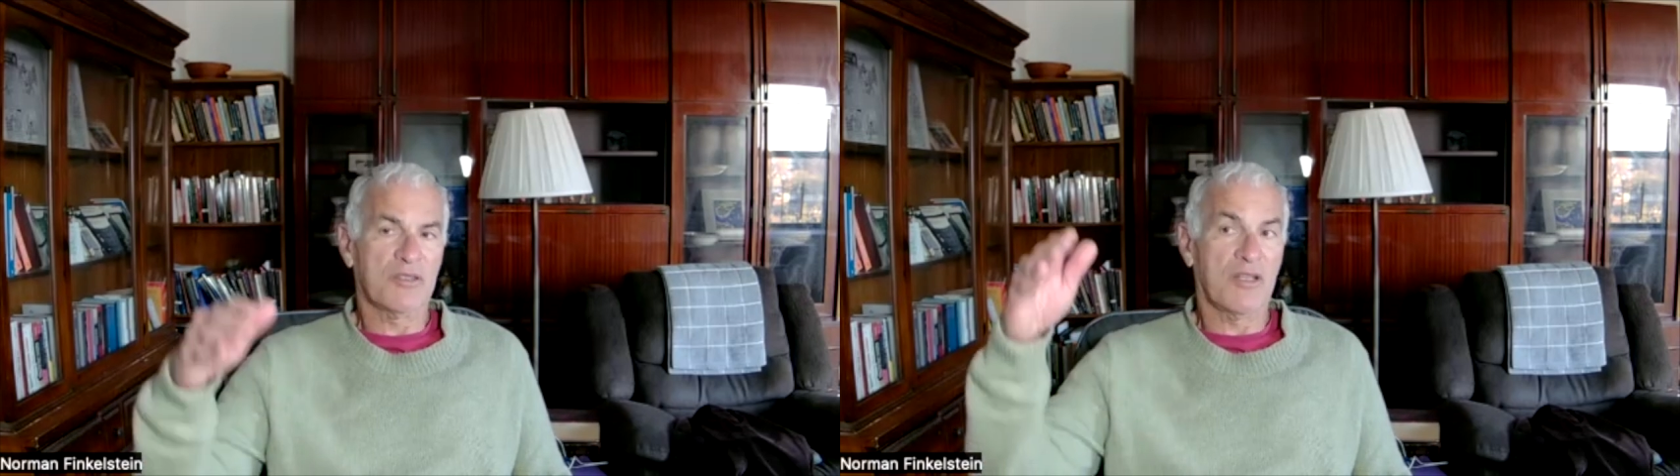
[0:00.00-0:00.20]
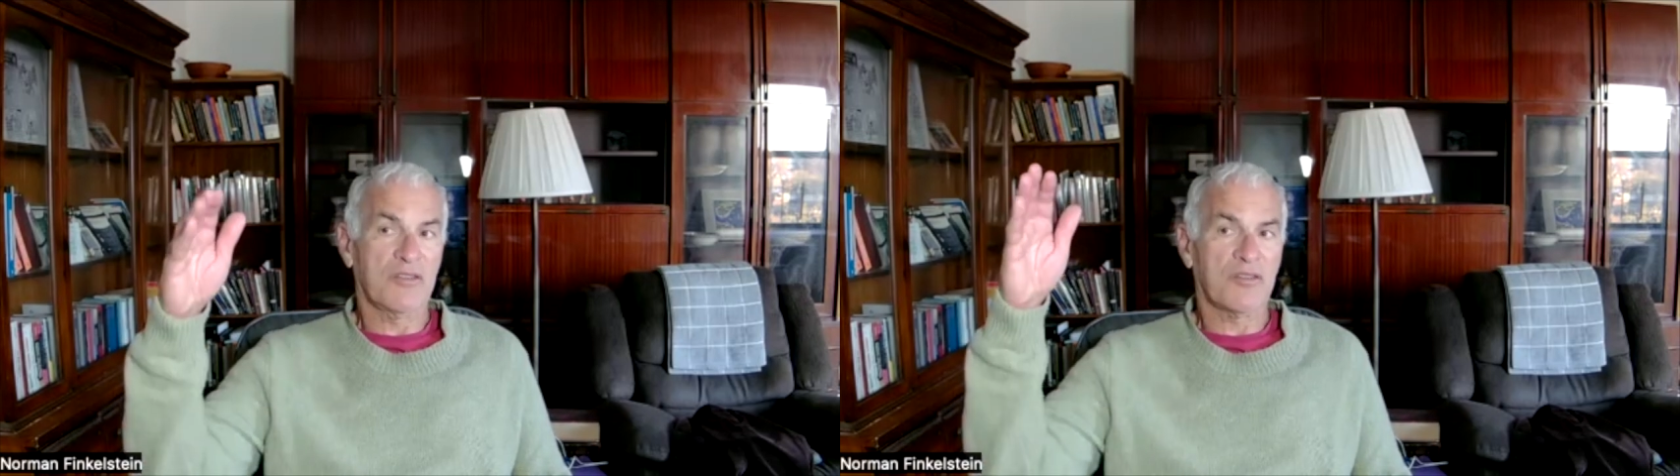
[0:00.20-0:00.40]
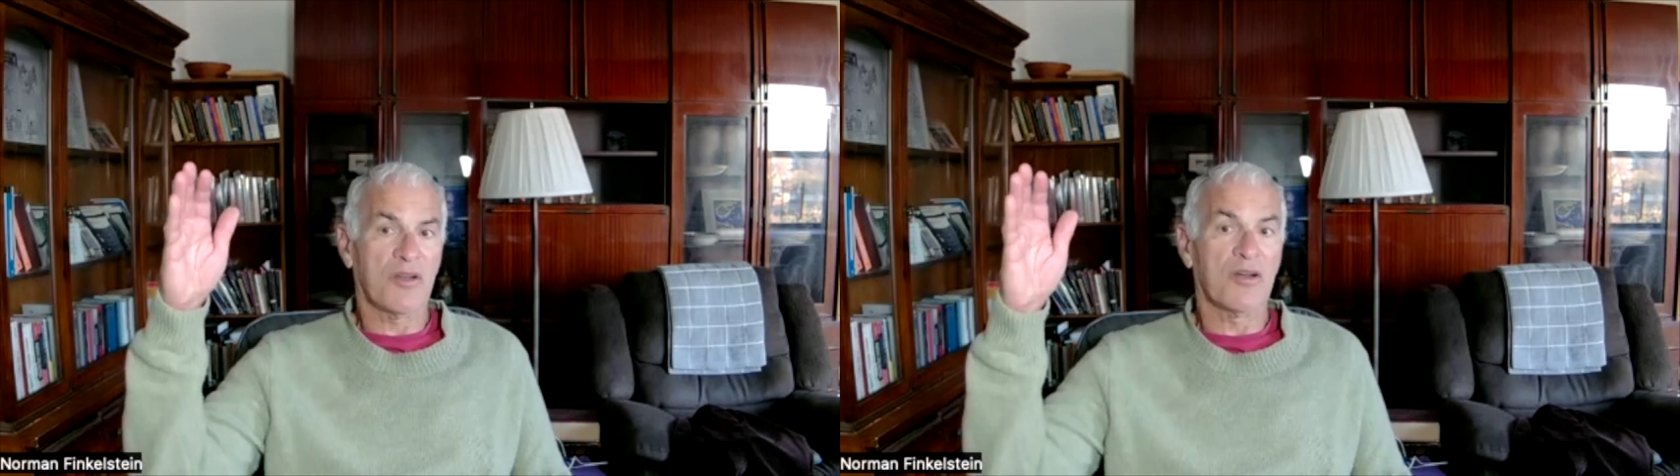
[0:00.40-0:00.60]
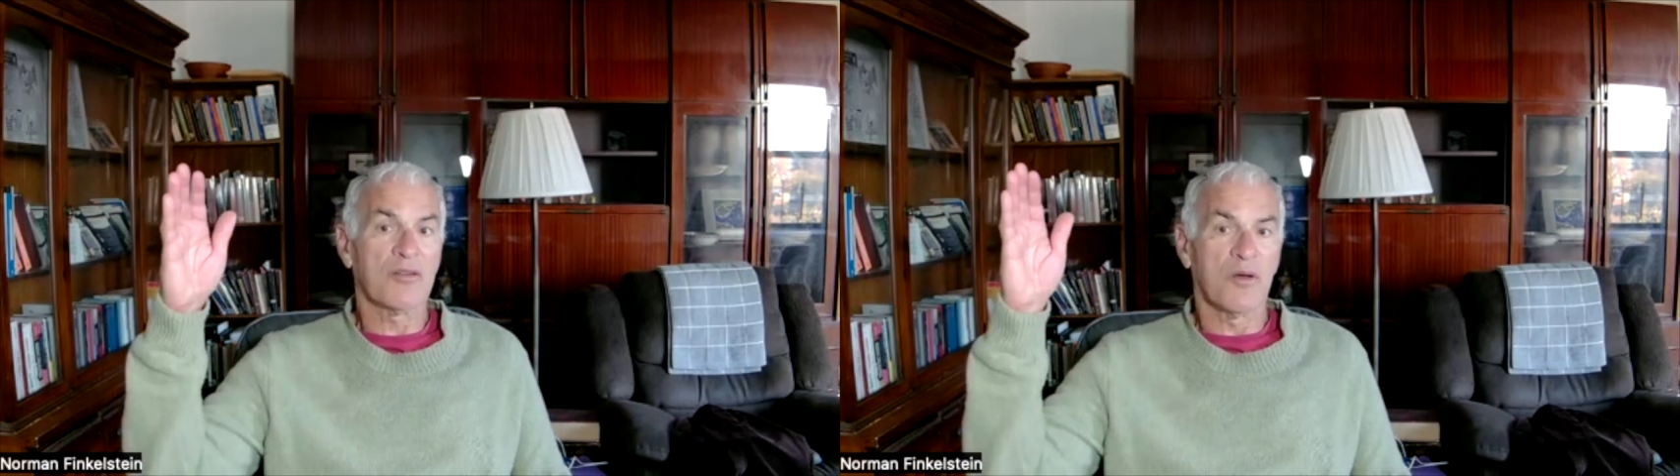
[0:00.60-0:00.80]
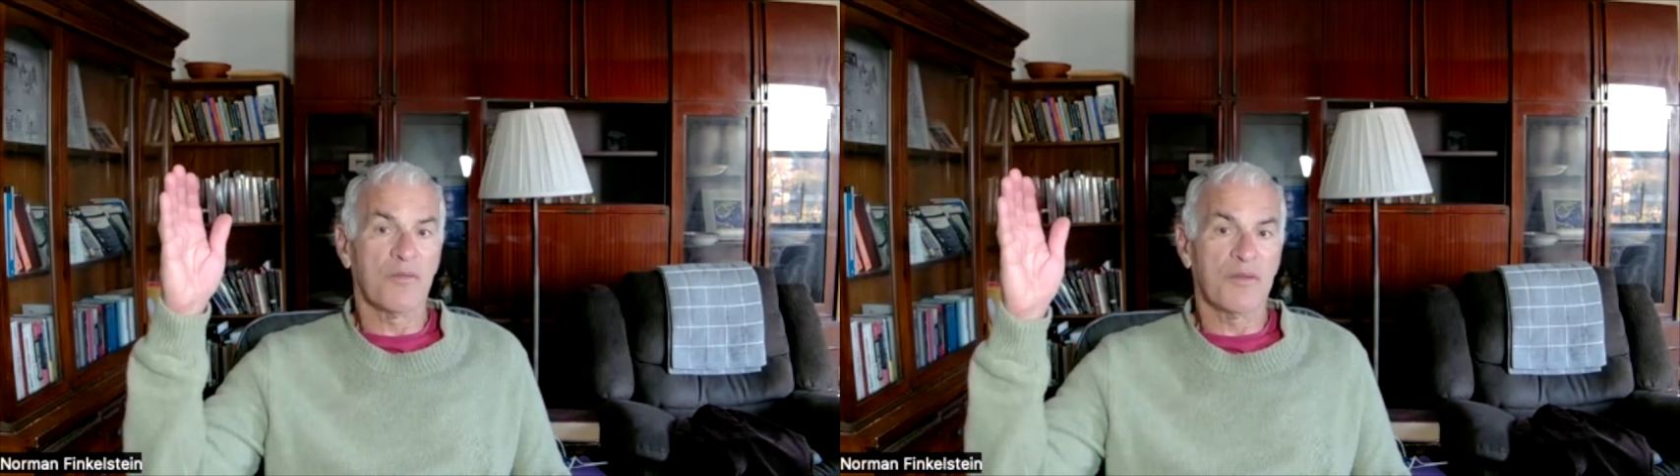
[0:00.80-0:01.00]
They started
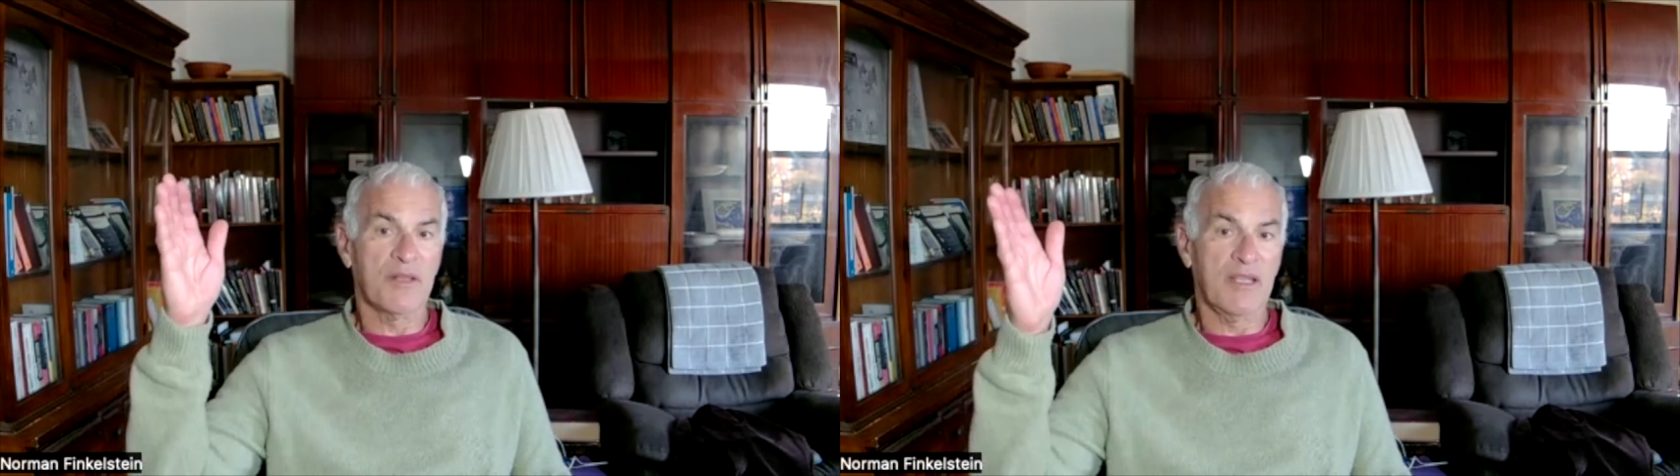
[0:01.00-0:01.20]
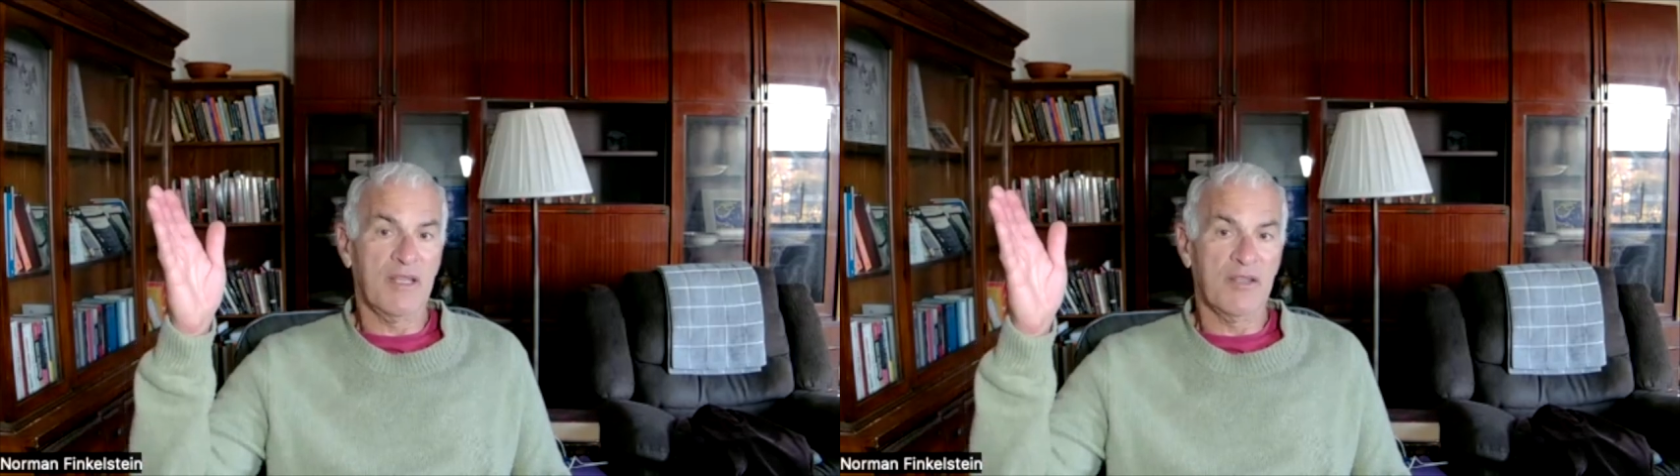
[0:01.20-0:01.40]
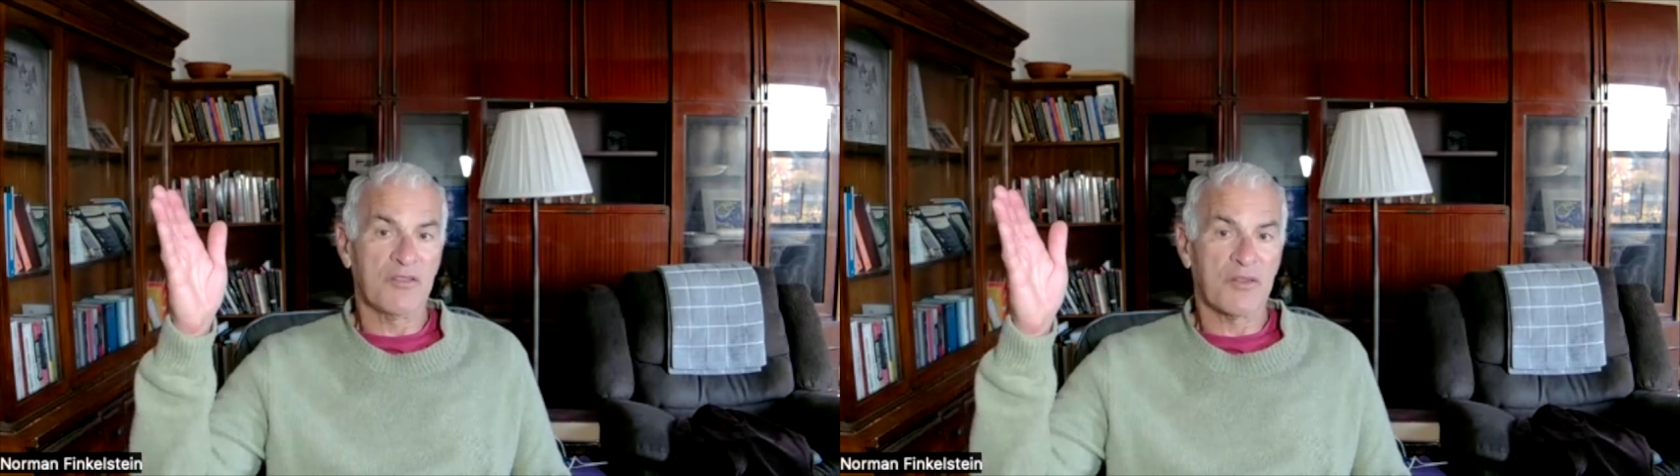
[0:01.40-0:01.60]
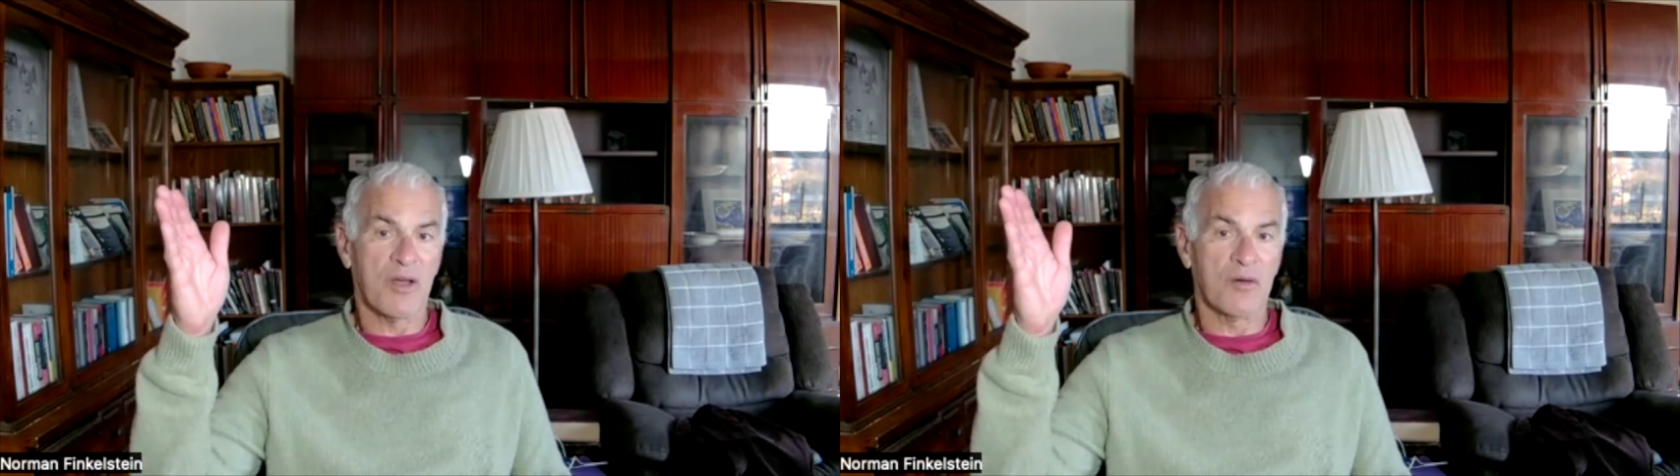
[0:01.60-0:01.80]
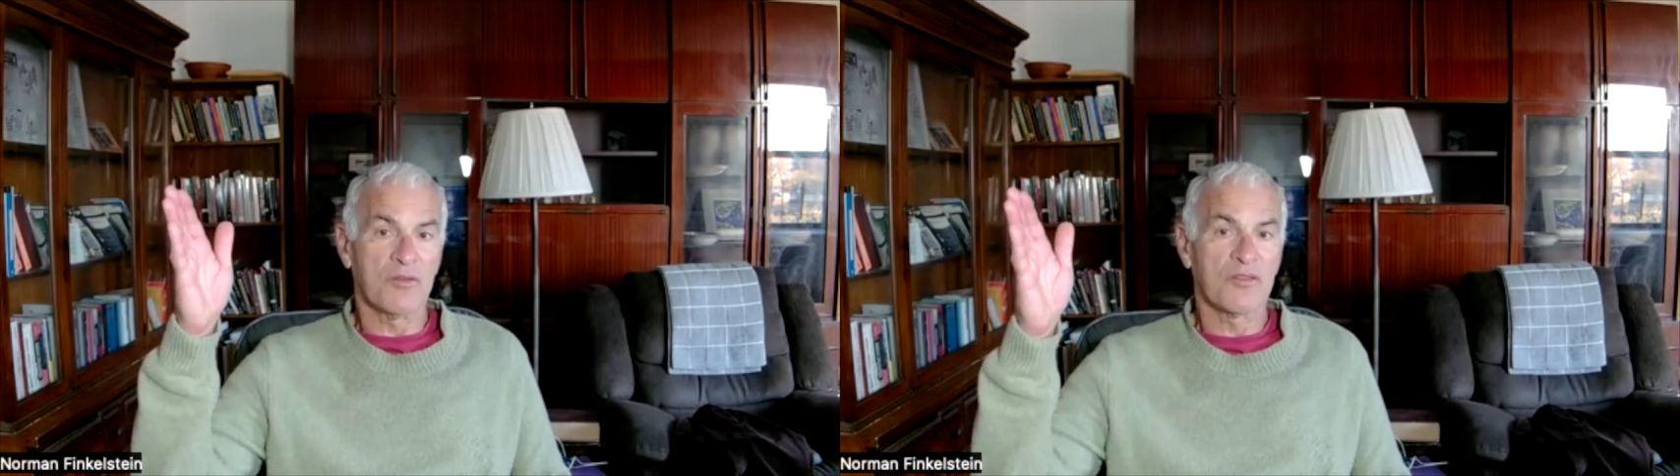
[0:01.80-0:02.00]
off on the East
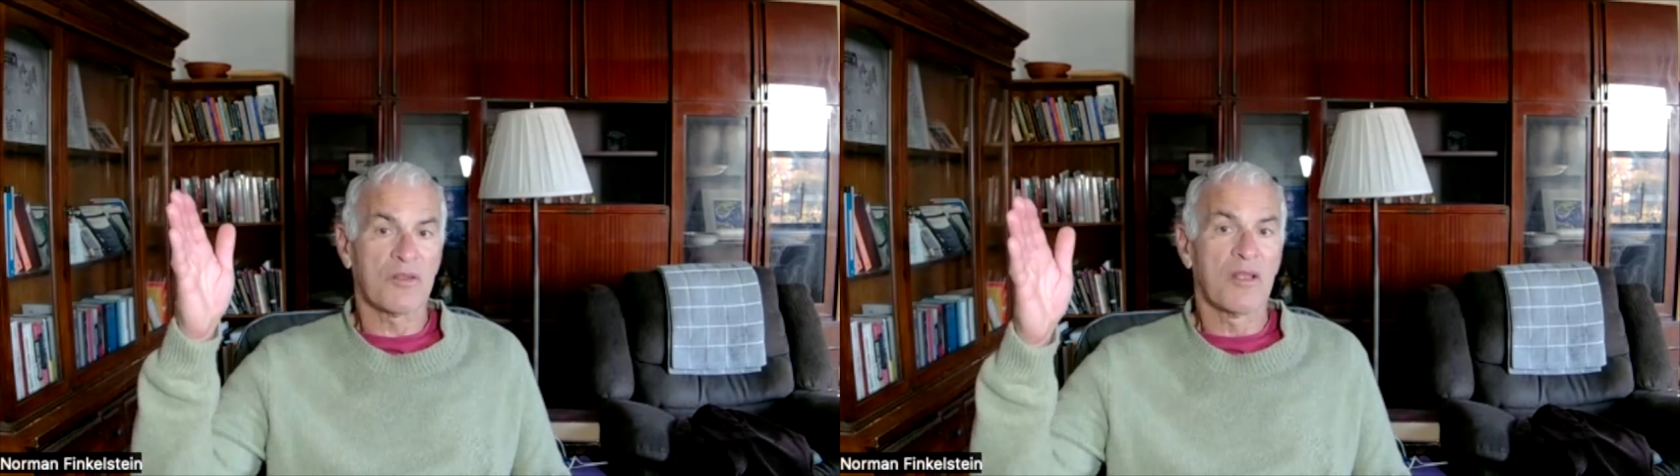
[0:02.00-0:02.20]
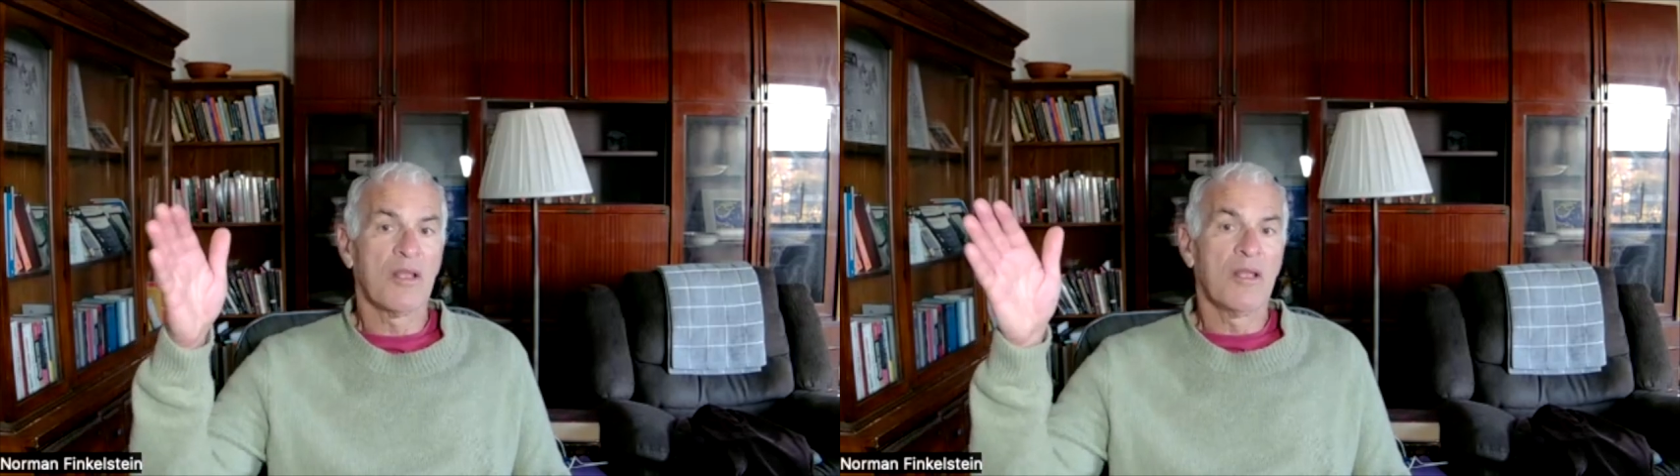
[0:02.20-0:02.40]
Coast,